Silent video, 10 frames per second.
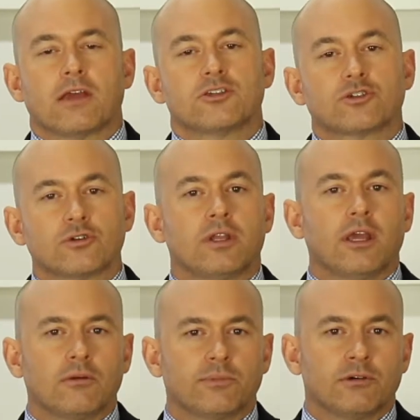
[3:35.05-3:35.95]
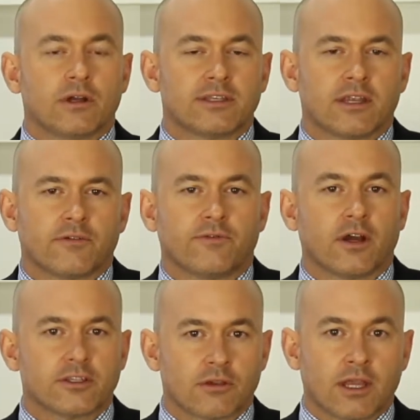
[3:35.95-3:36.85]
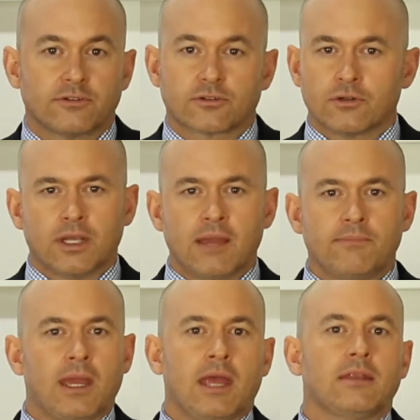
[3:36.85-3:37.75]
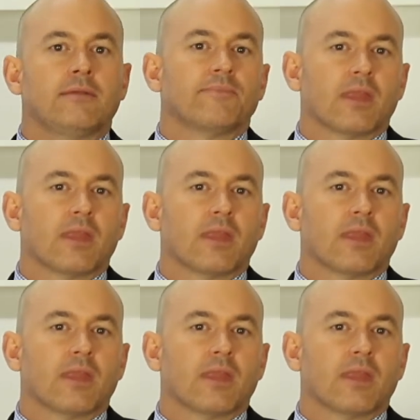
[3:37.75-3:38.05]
should help you identify trends, good and bad,